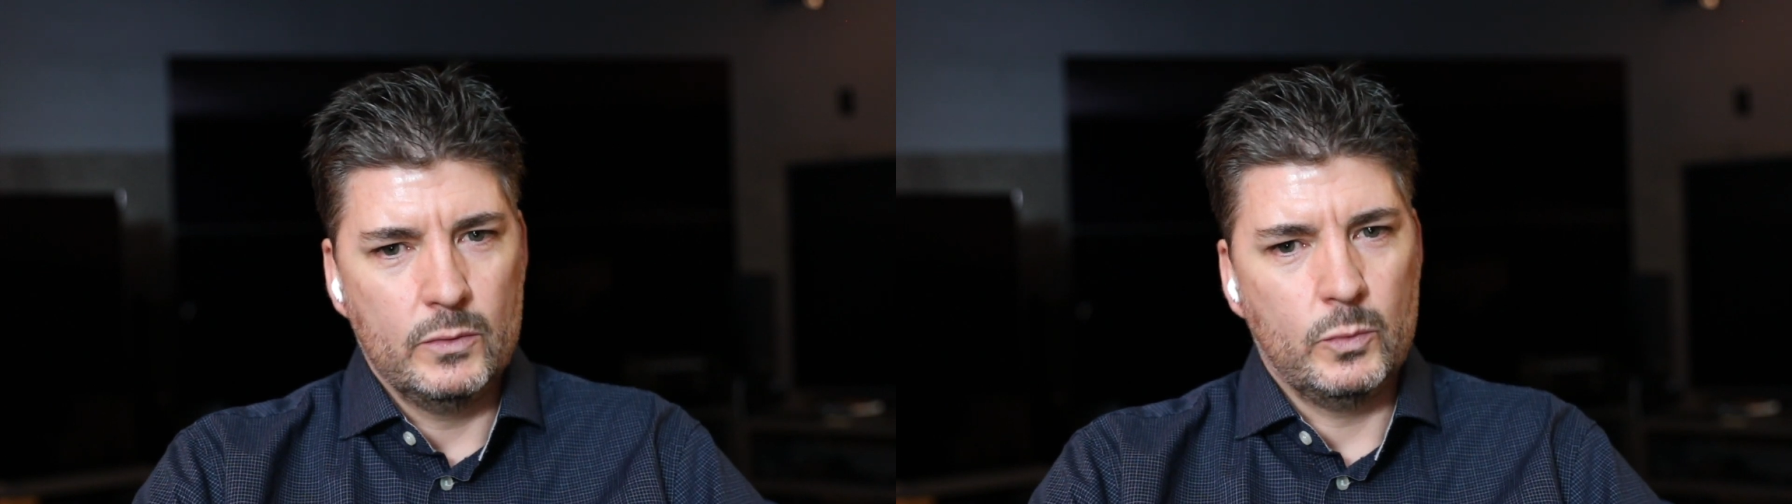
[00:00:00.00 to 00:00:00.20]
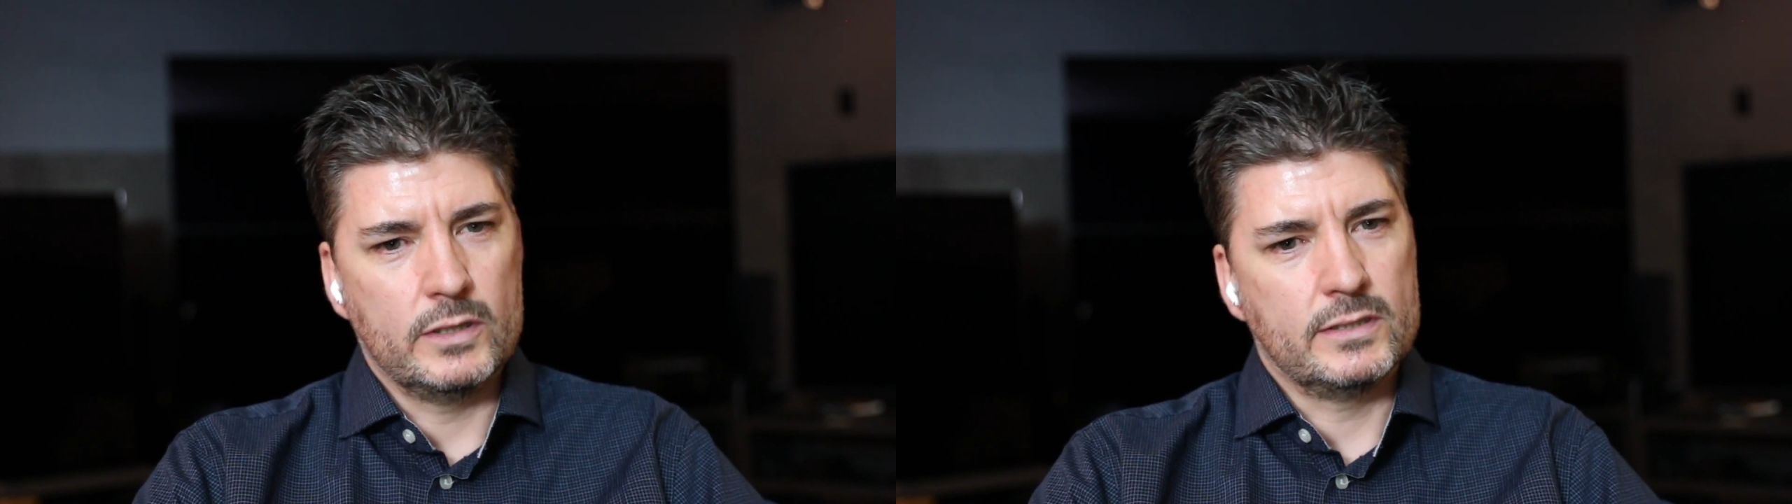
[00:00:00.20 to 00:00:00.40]

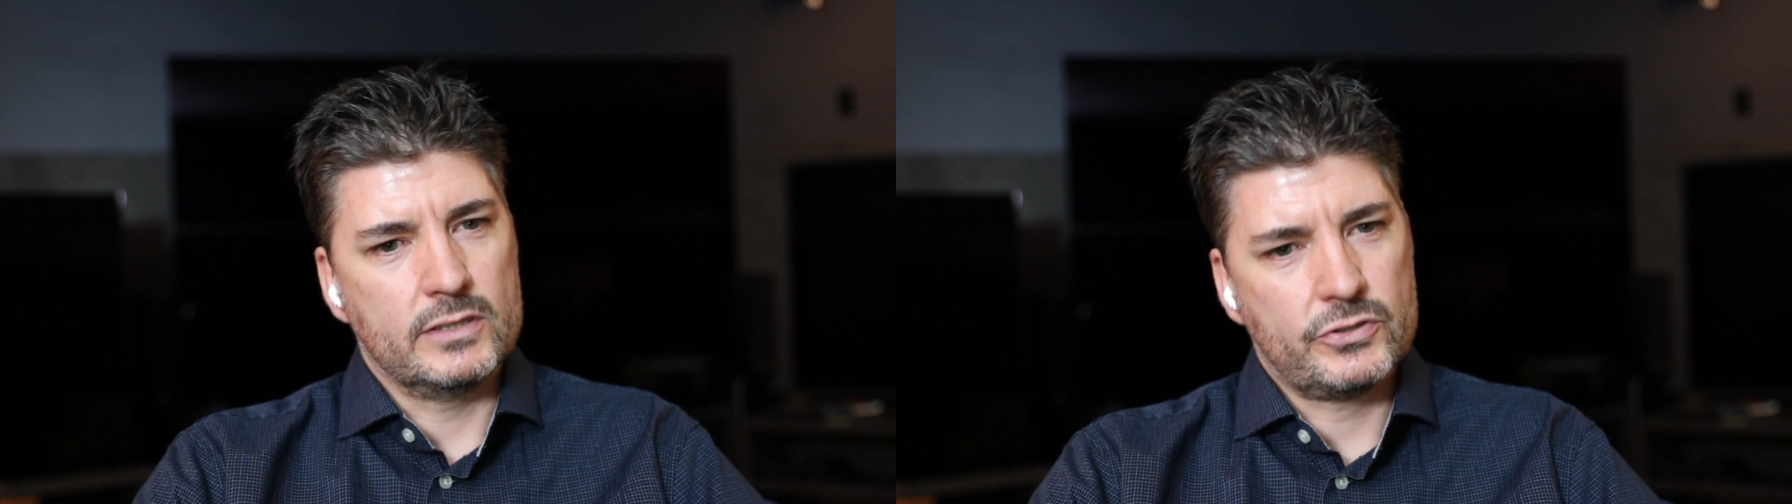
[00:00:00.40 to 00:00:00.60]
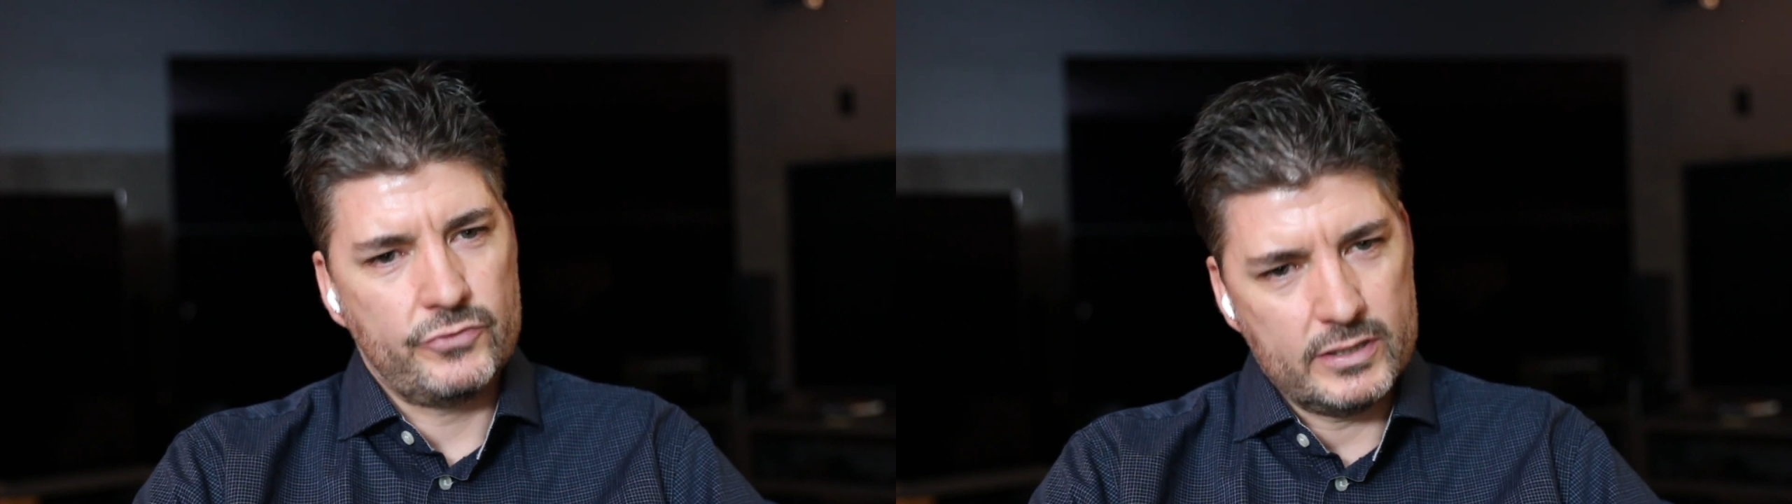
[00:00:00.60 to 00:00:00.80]
what is the
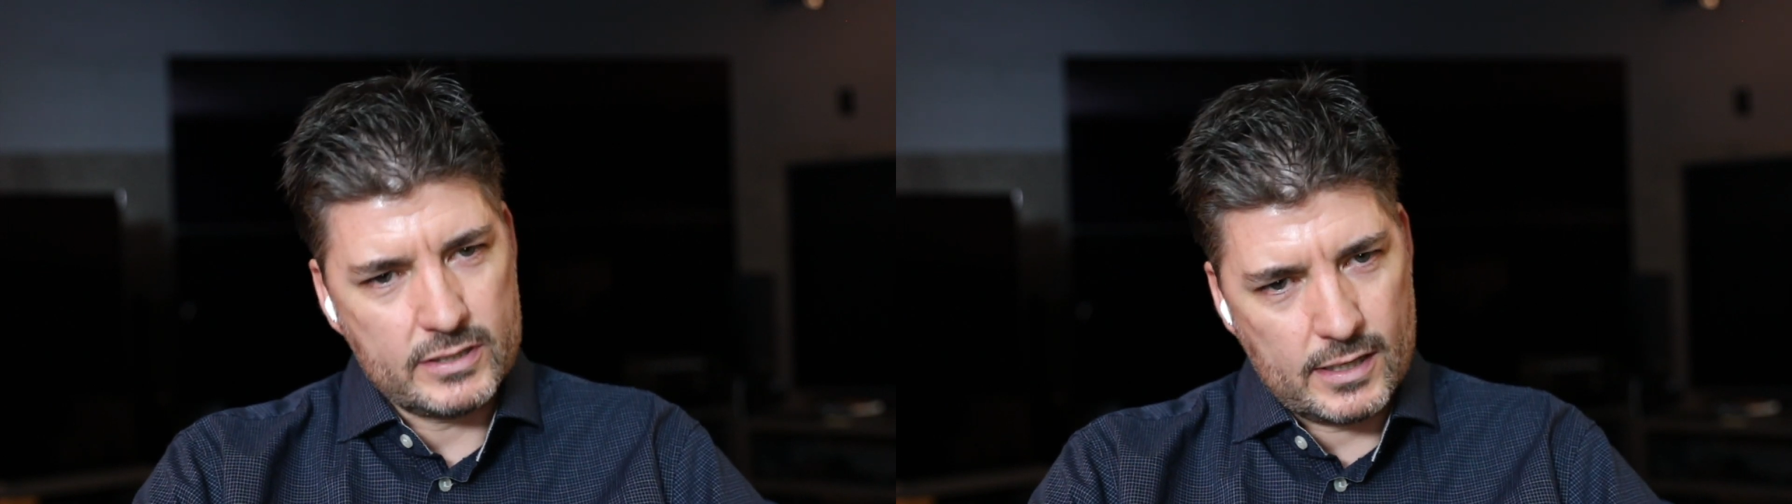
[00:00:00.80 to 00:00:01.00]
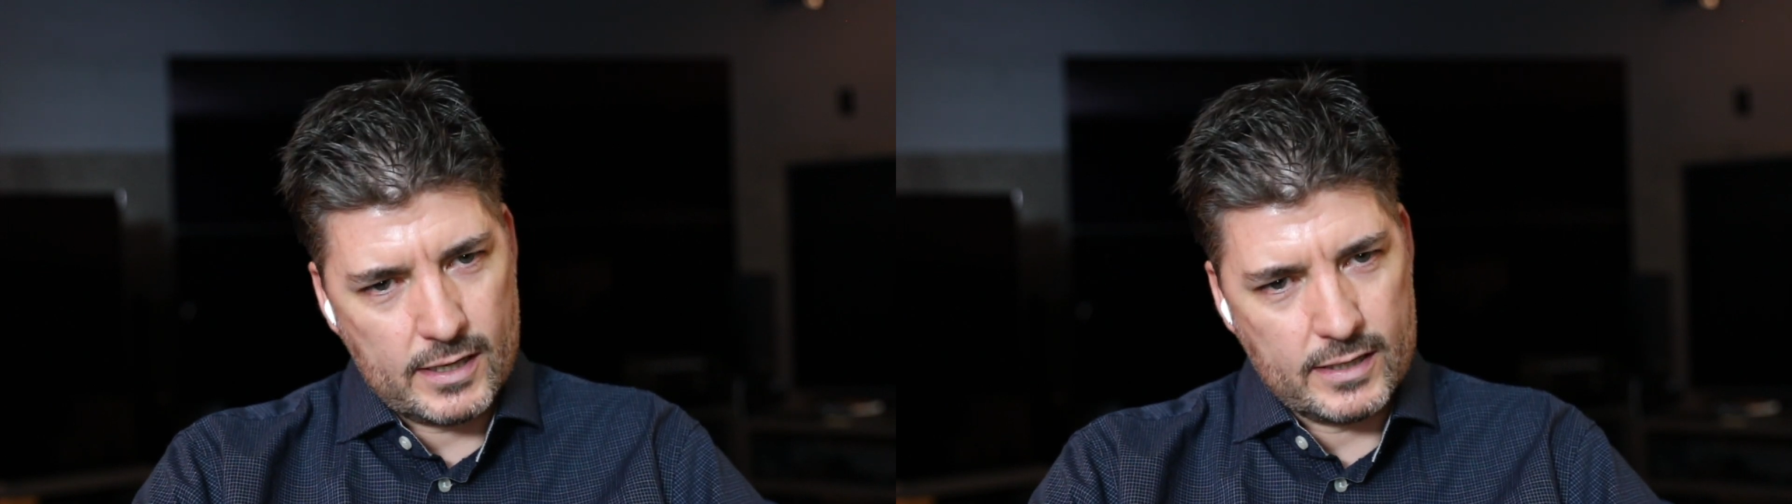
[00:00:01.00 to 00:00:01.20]
screen
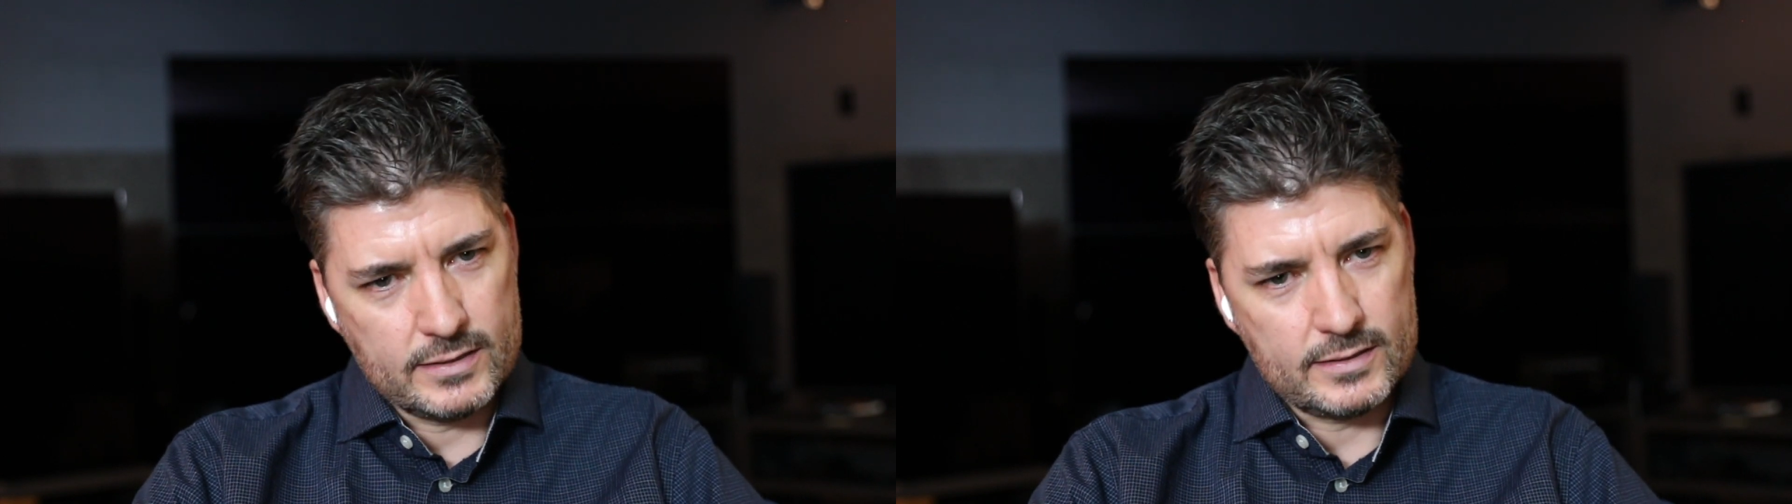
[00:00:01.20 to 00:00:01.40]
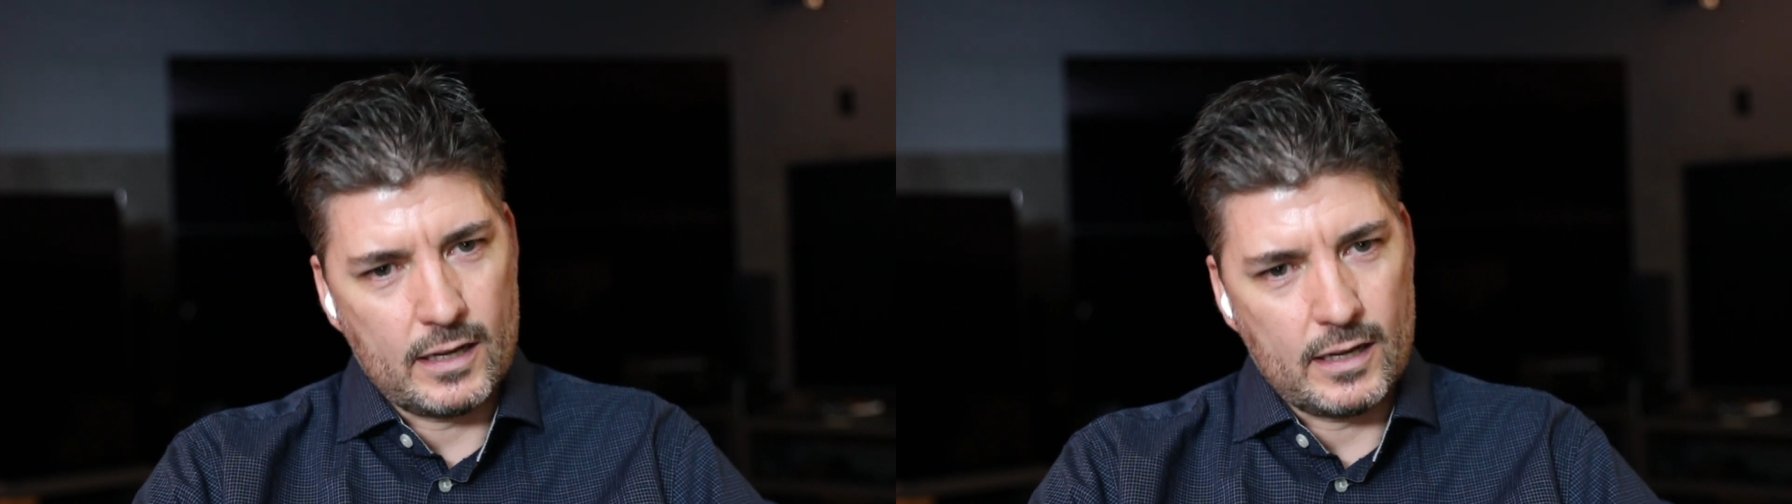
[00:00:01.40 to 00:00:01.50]
size,